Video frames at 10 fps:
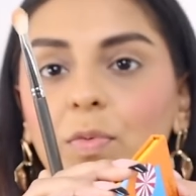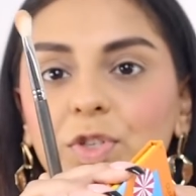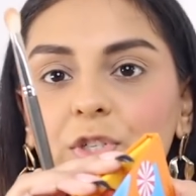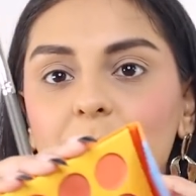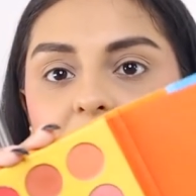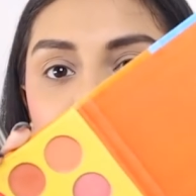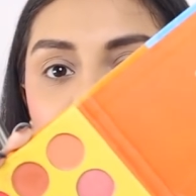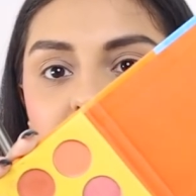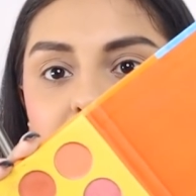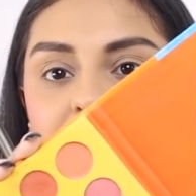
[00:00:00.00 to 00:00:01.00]
which is why there
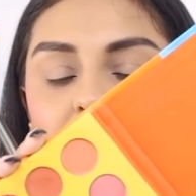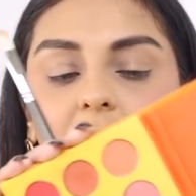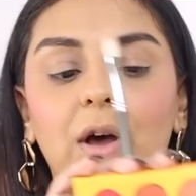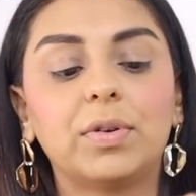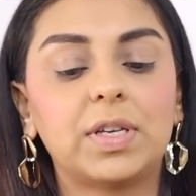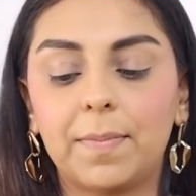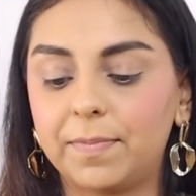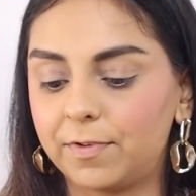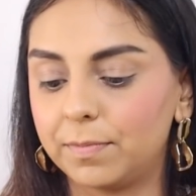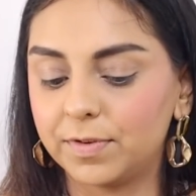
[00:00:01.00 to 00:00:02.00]
was some fallout
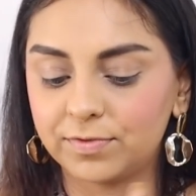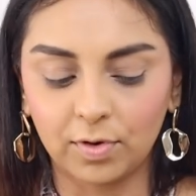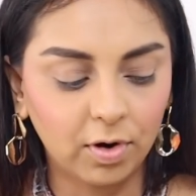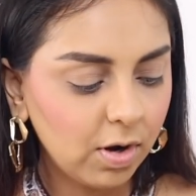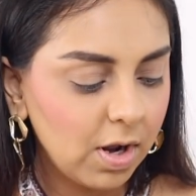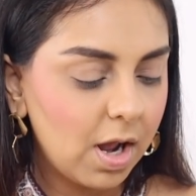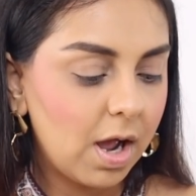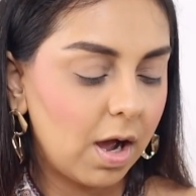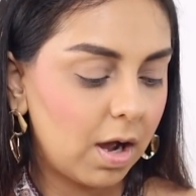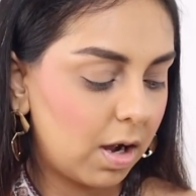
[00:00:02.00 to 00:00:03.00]
kept from before.
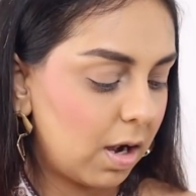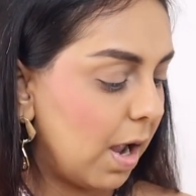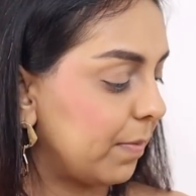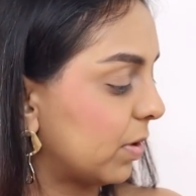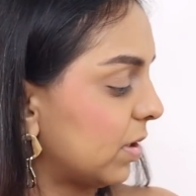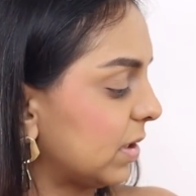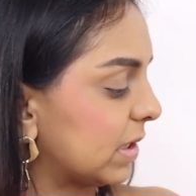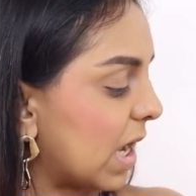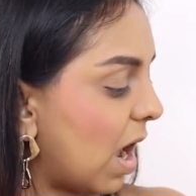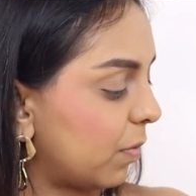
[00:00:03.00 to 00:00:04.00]
I'm gonna
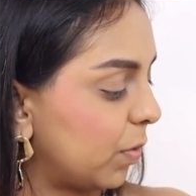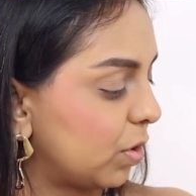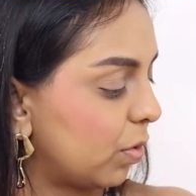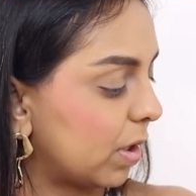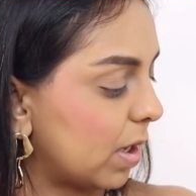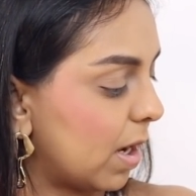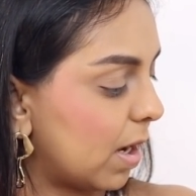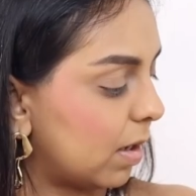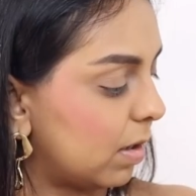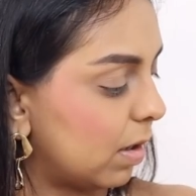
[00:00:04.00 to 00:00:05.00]
start with going
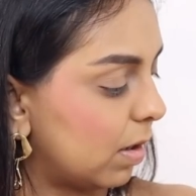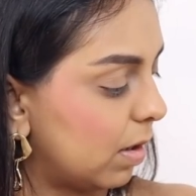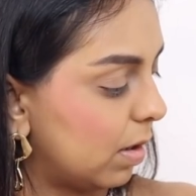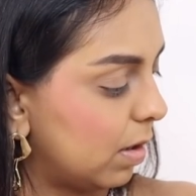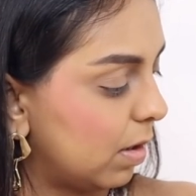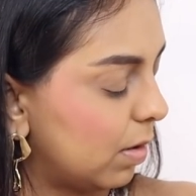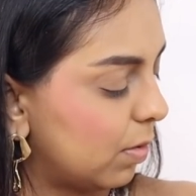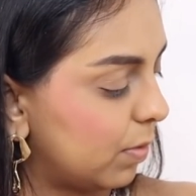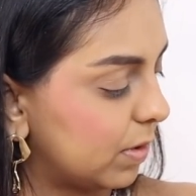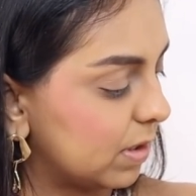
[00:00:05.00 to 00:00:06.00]
ahead
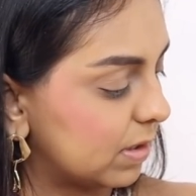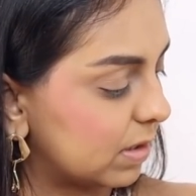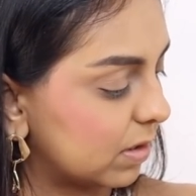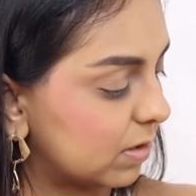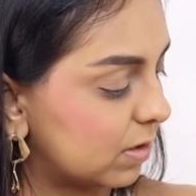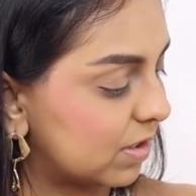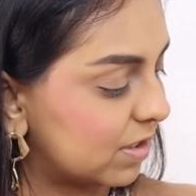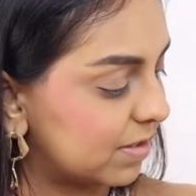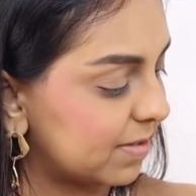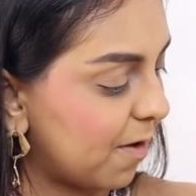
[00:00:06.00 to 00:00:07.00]
with this
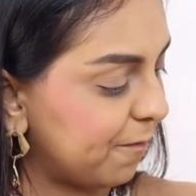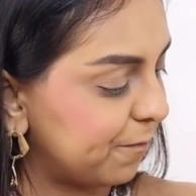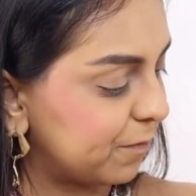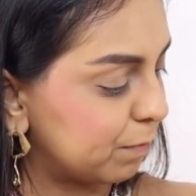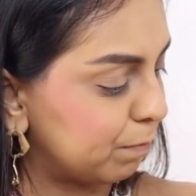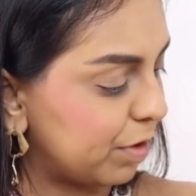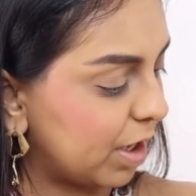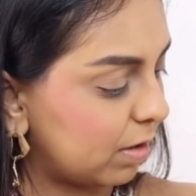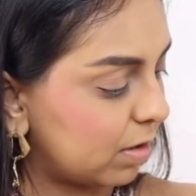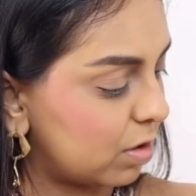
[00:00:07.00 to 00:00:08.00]
soft
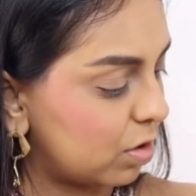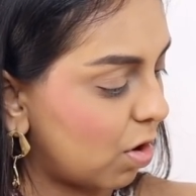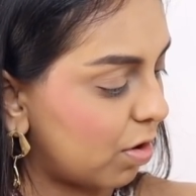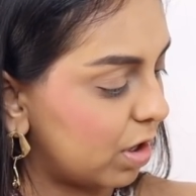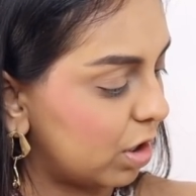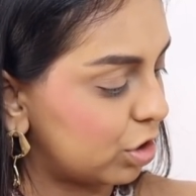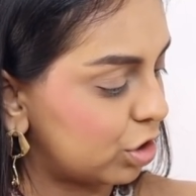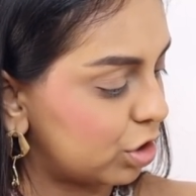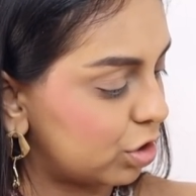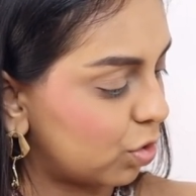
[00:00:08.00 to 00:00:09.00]
brick
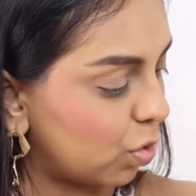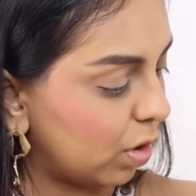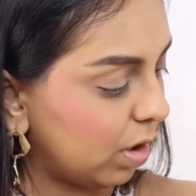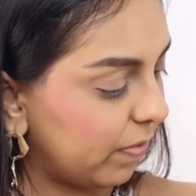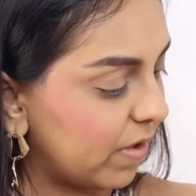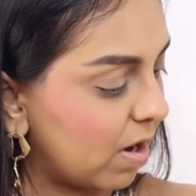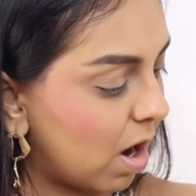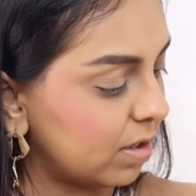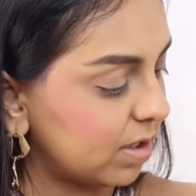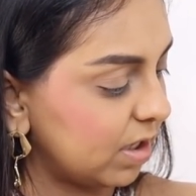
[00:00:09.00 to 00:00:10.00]
coralish tone. There
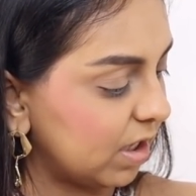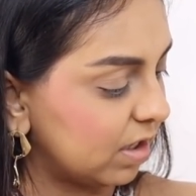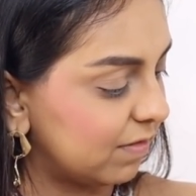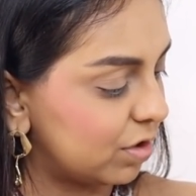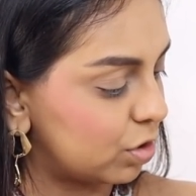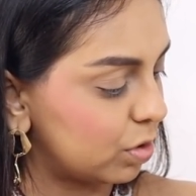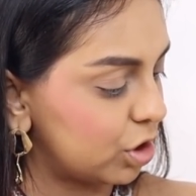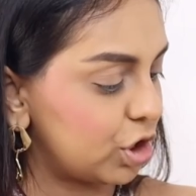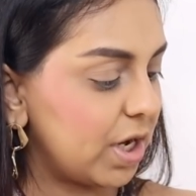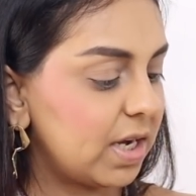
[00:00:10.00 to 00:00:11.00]
aren't any individual
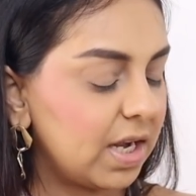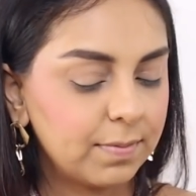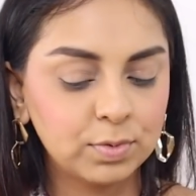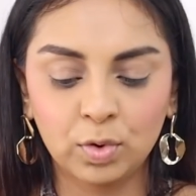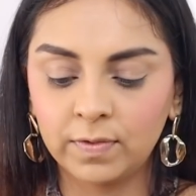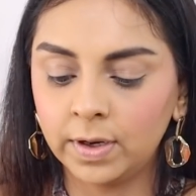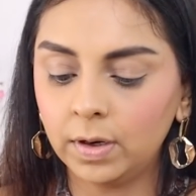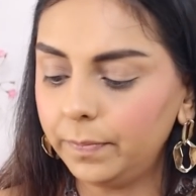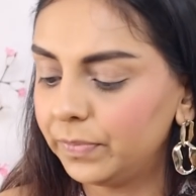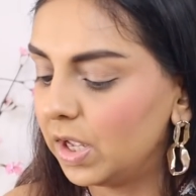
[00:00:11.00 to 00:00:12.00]
shade names over
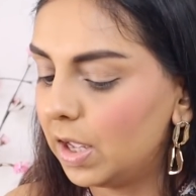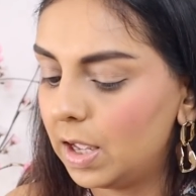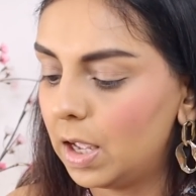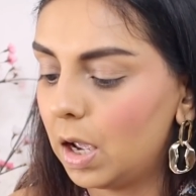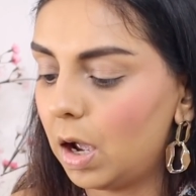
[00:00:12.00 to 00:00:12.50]
here, but